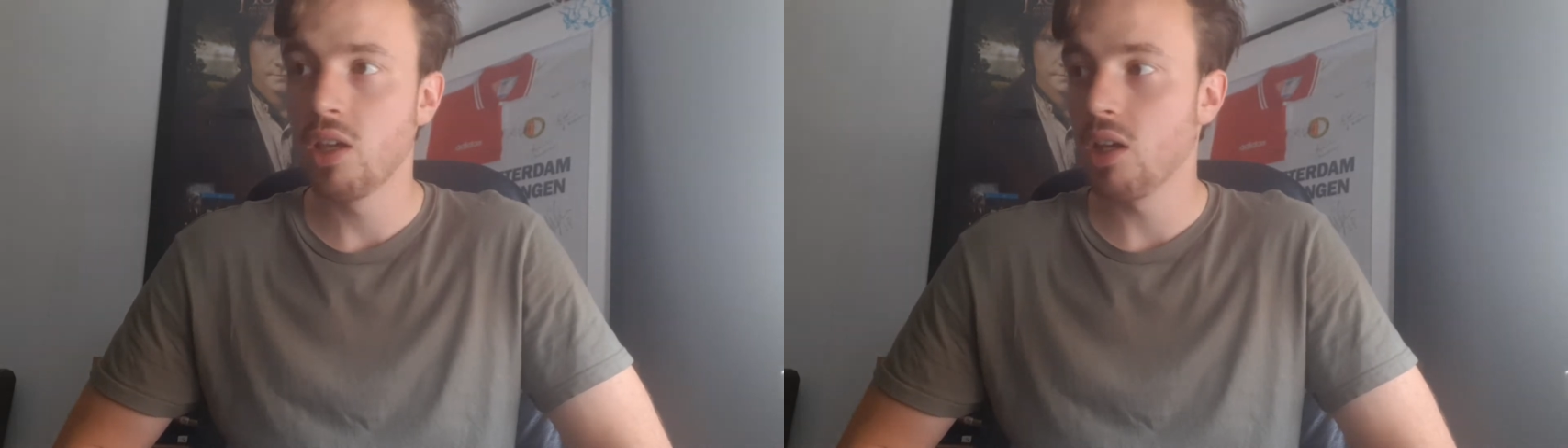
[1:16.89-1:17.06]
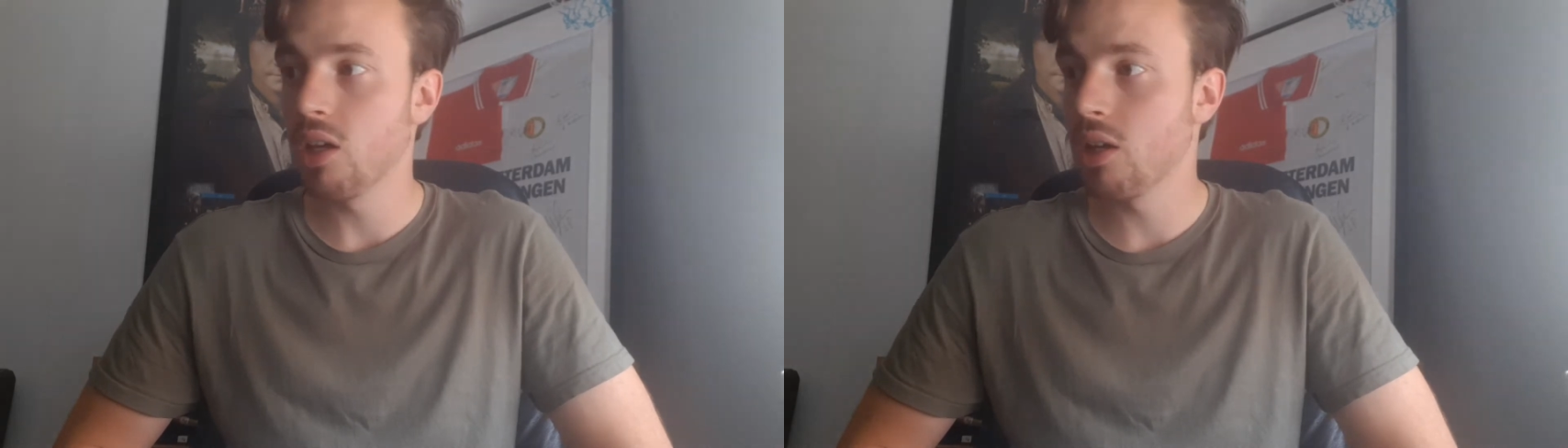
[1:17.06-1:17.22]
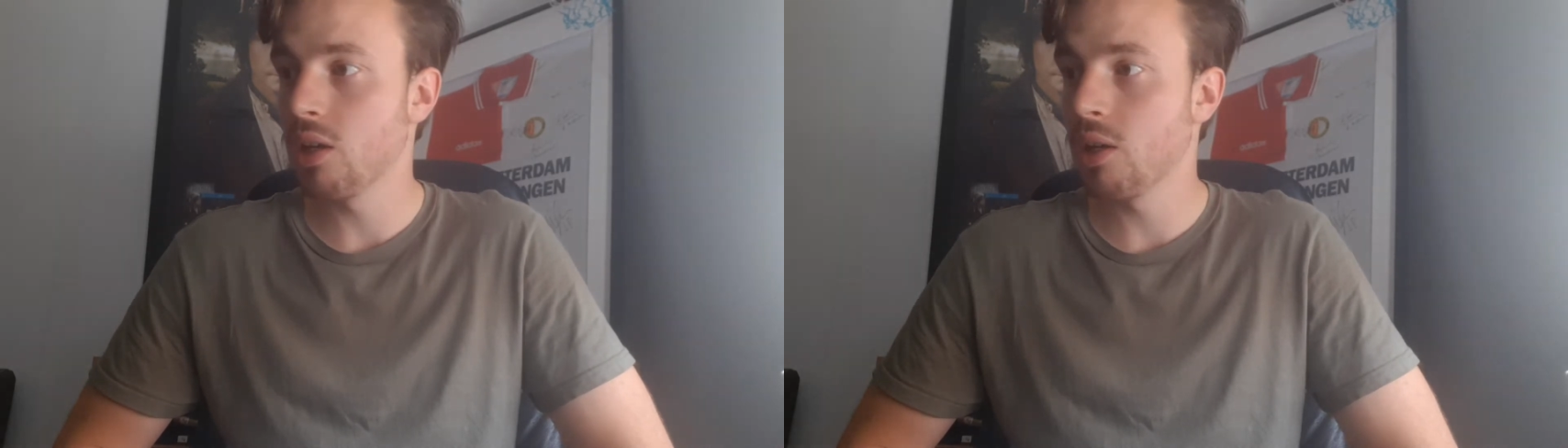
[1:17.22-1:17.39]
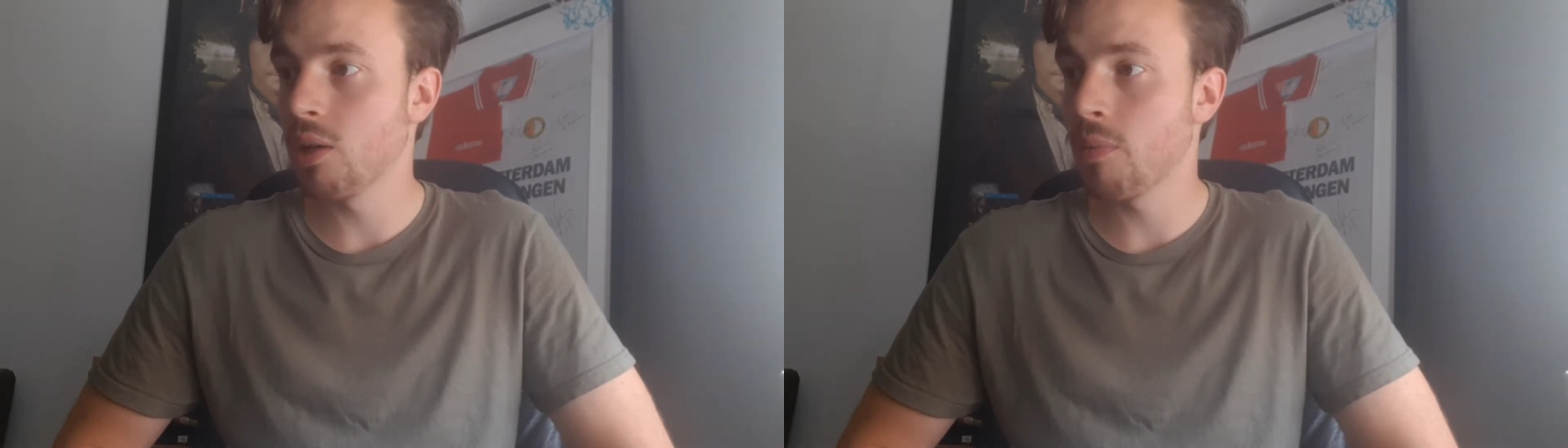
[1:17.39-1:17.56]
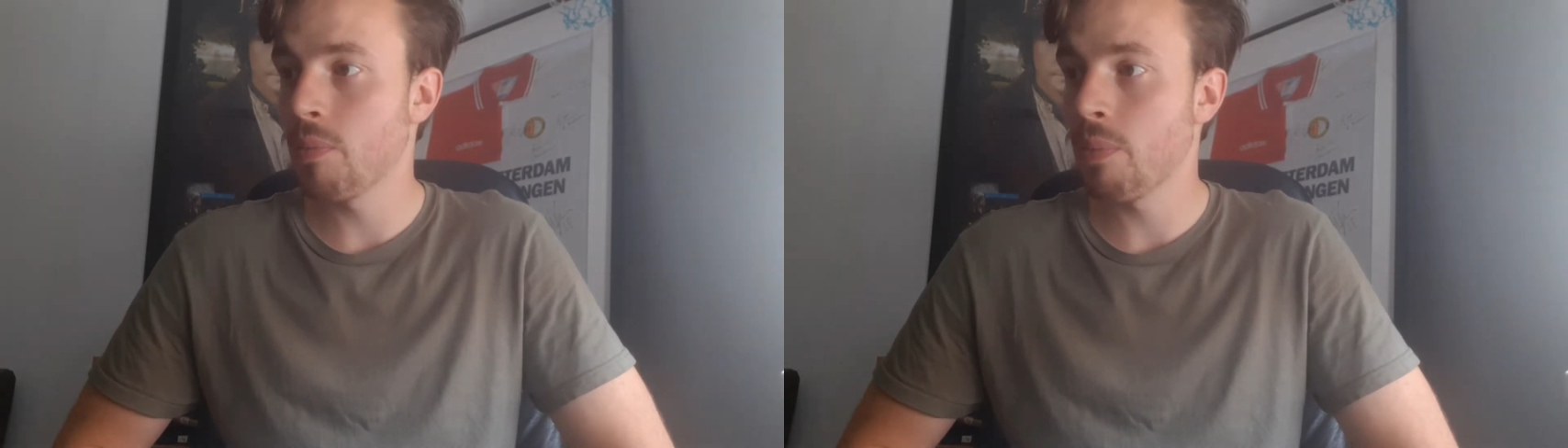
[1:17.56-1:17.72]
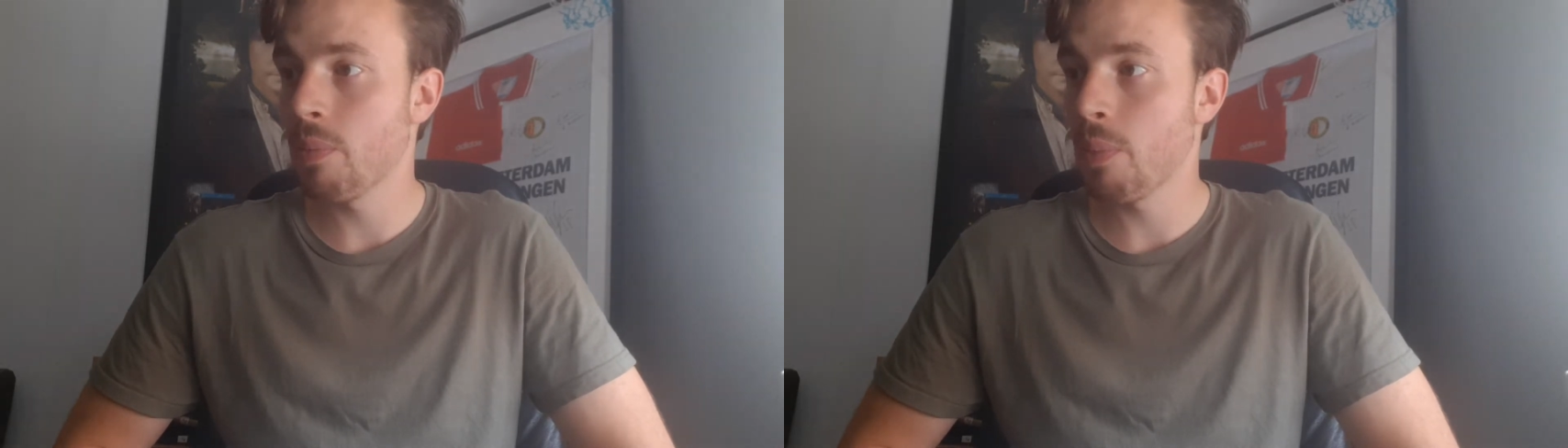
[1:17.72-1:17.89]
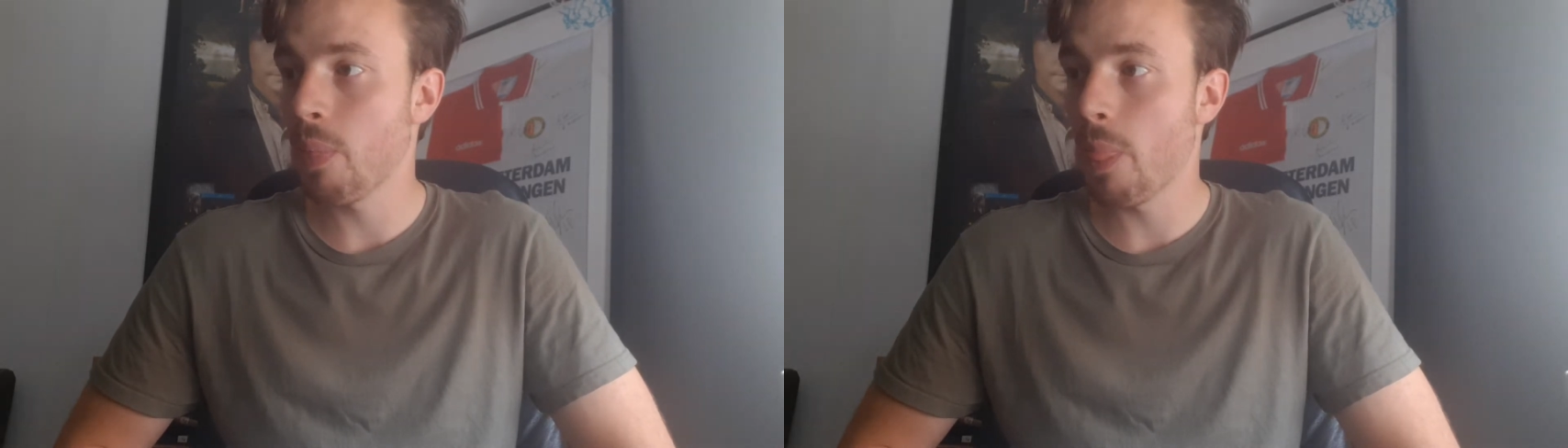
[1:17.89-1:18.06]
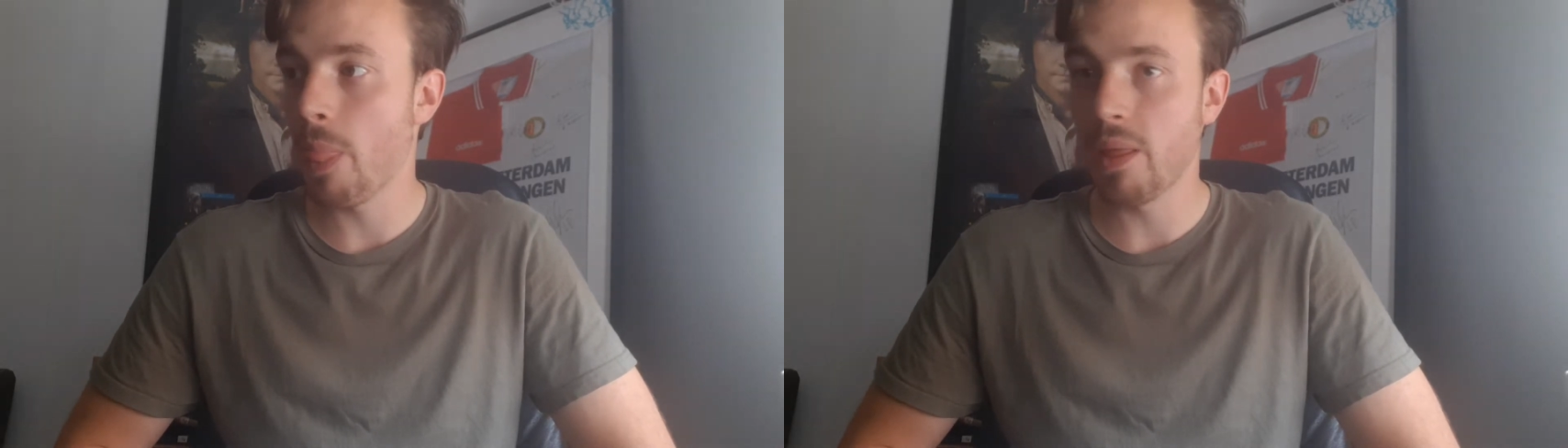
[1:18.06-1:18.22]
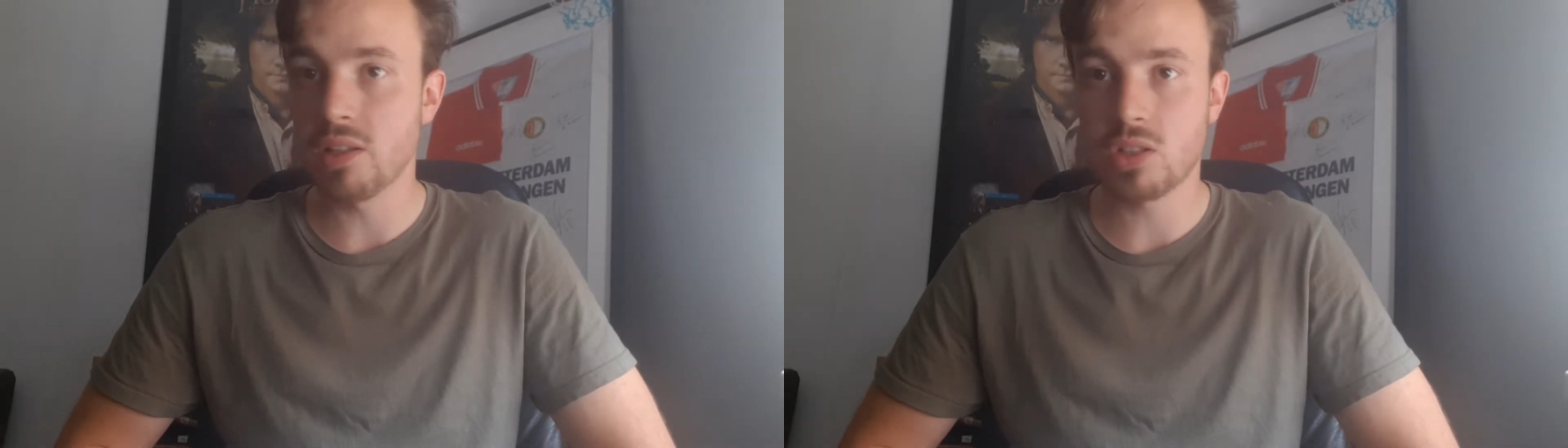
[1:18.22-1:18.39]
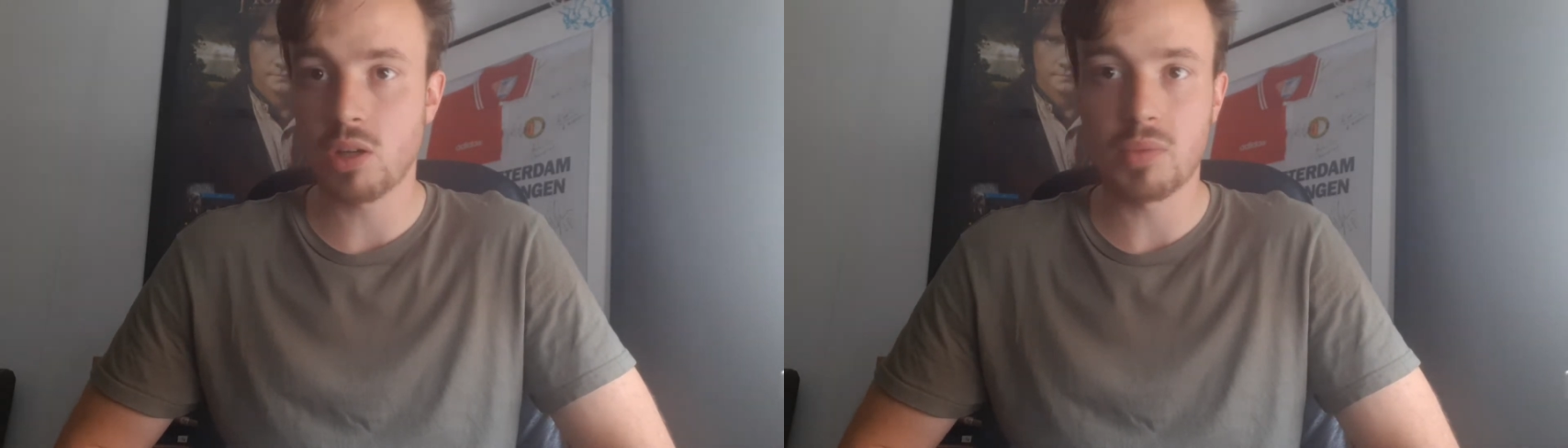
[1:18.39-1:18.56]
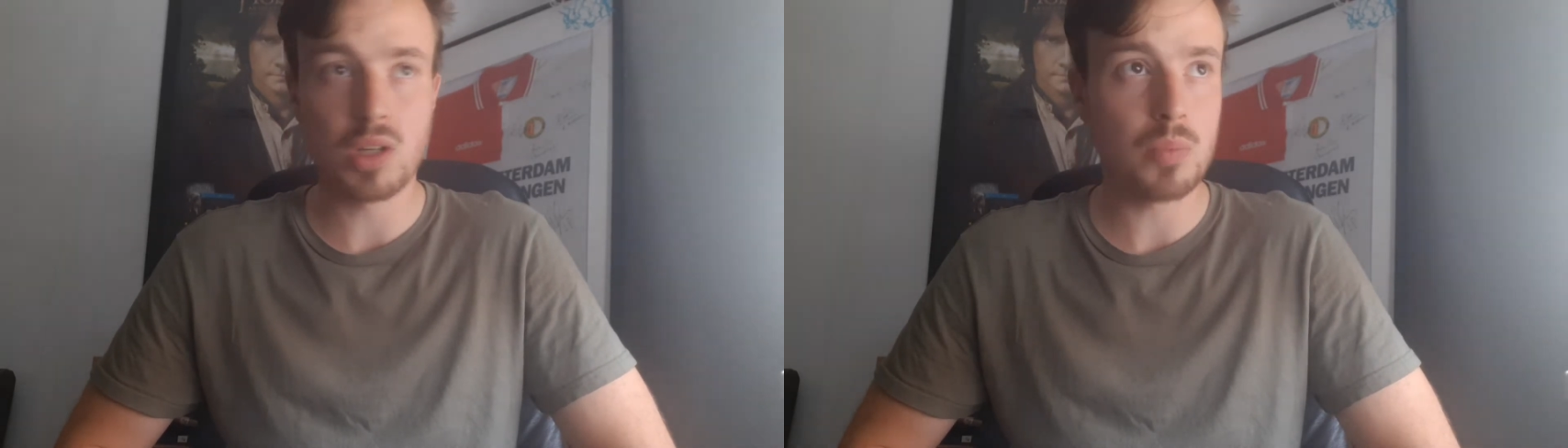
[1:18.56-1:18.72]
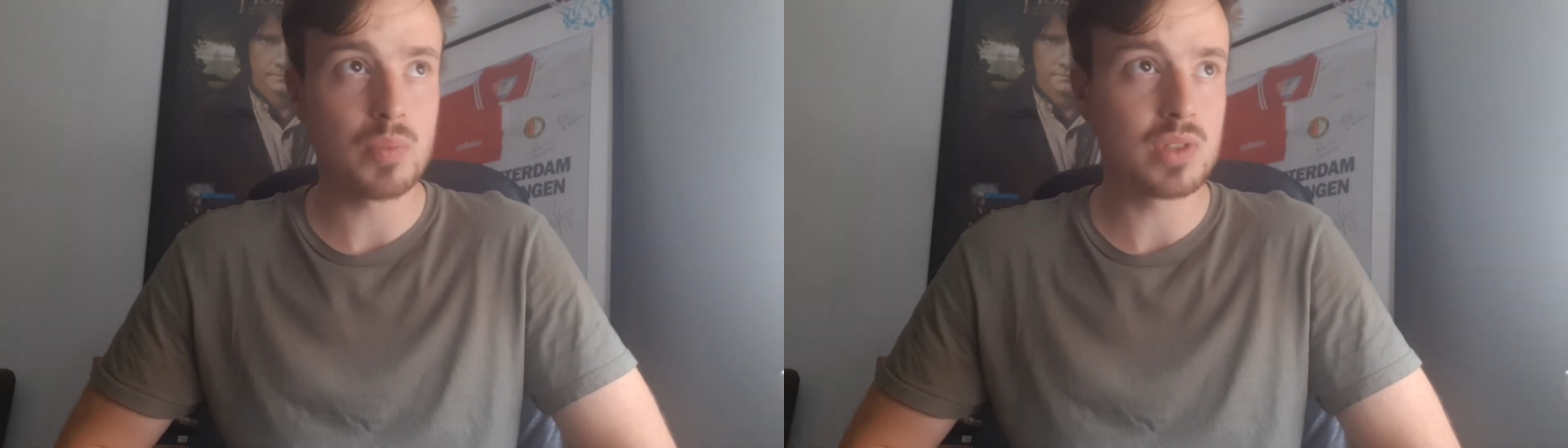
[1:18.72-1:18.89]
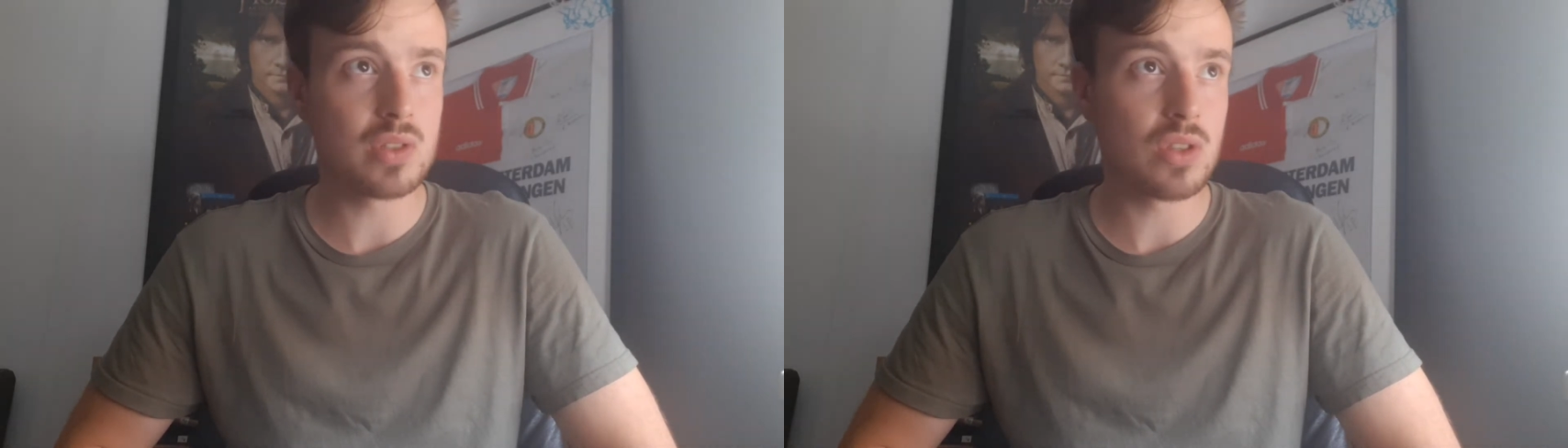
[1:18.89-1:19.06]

is coming up with,